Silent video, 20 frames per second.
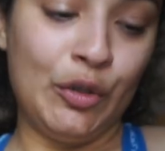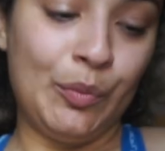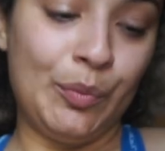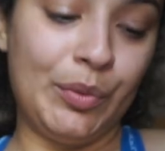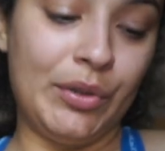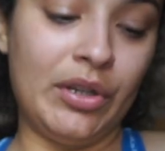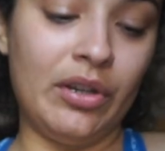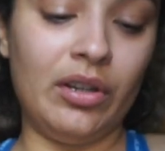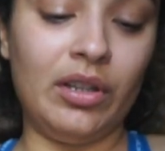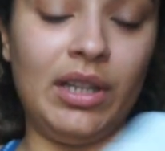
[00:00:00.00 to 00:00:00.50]

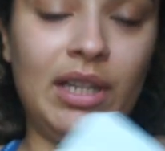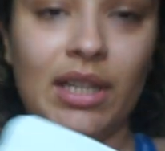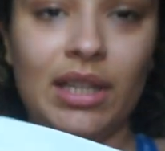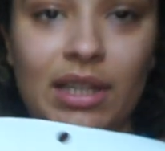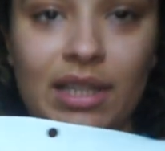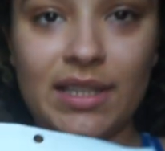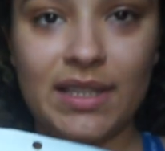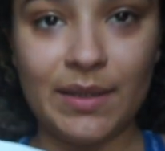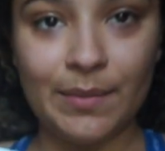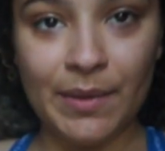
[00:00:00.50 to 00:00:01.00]
Purely
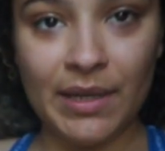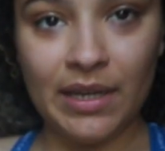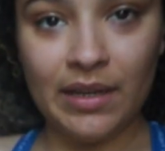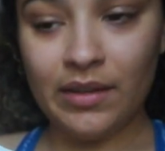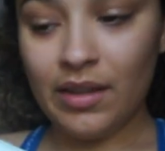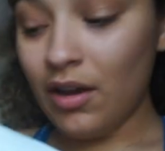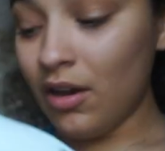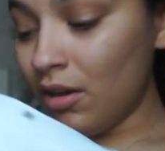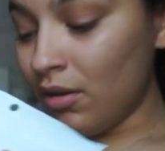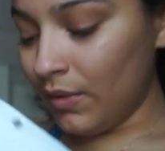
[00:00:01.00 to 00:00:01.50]

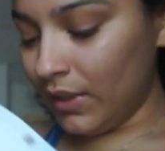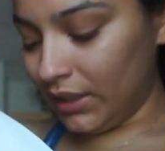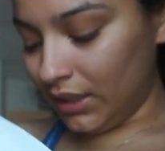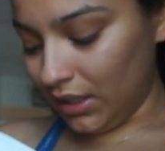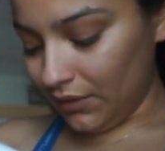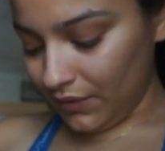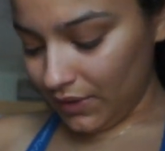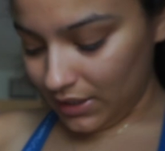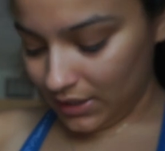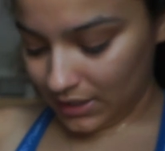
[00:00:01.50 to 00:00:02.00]
Elizabeth. Oh, and
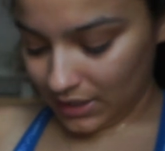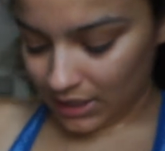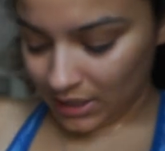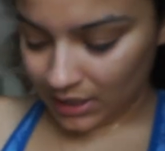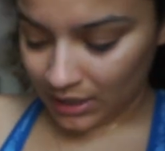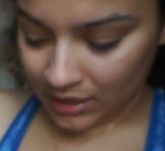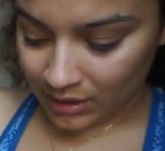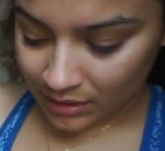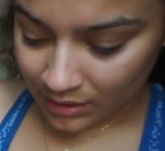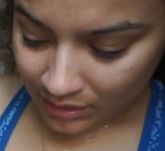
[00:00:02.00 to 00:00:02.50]

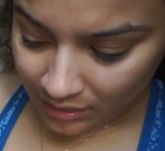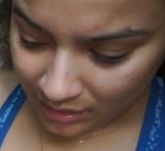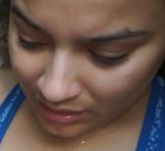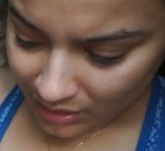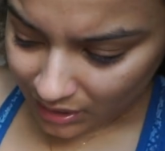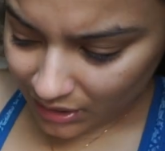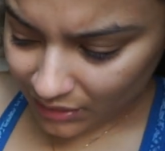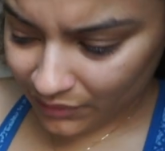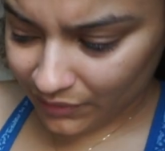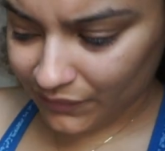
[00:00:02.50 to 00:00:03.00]
everything,
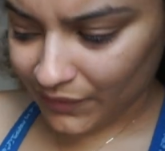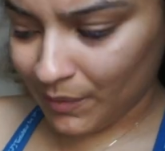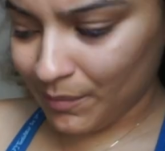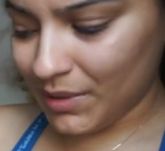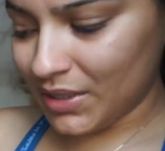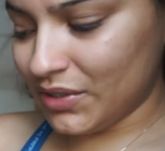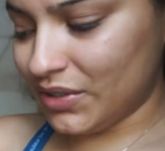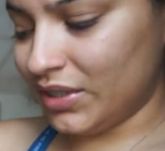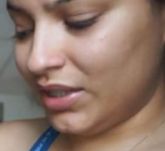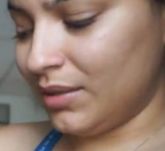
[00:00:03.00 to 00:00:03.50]
I don't know if I
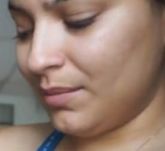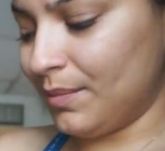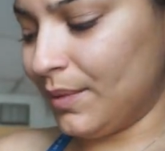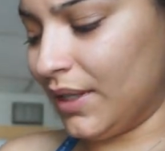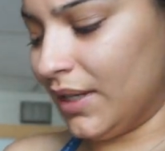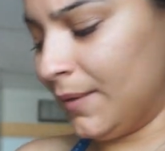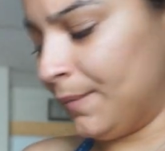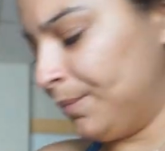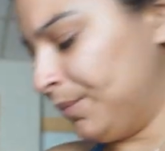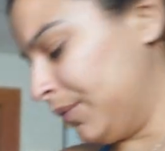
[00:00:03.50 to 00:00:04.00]
mentioned it,
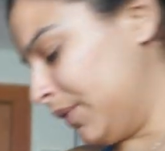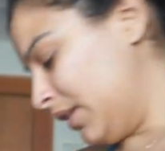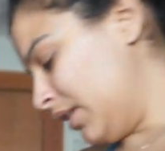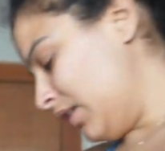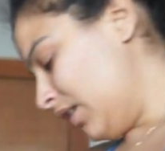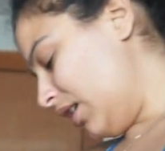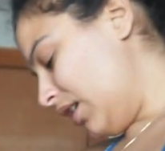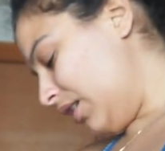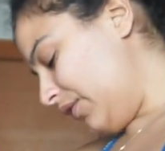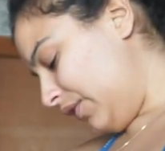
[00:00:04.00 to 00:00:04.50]
but
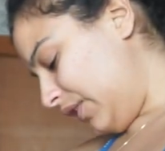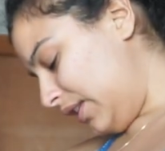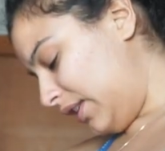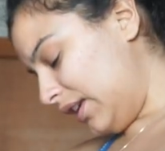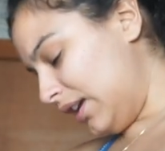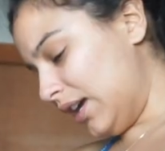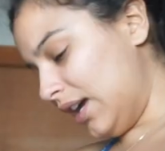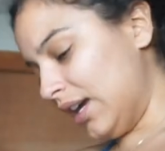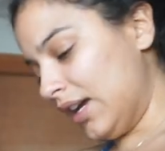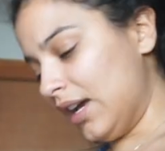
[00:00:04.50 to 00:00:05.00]

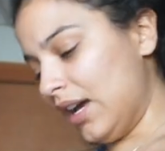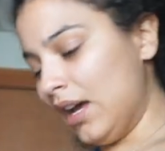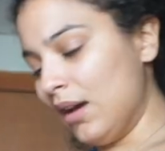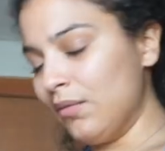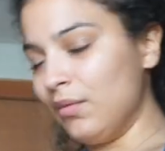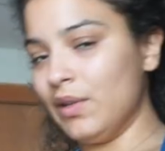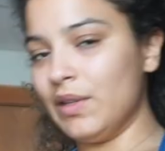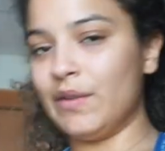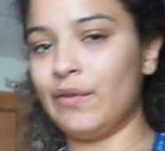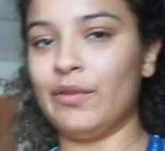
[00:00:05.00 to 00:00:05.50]
everything I
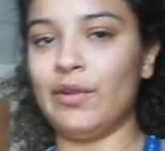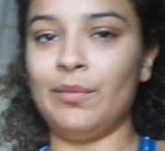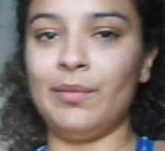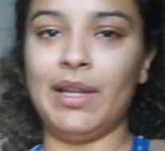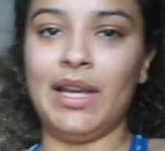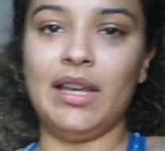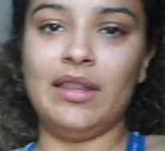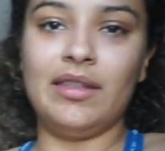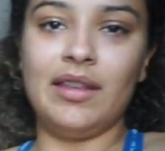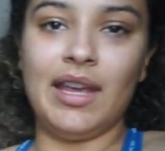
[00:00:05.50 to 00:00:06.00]
got was from
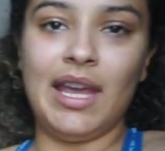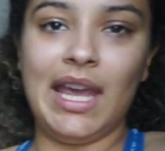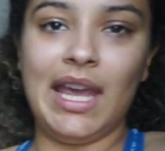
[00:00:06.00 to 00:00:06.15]
like the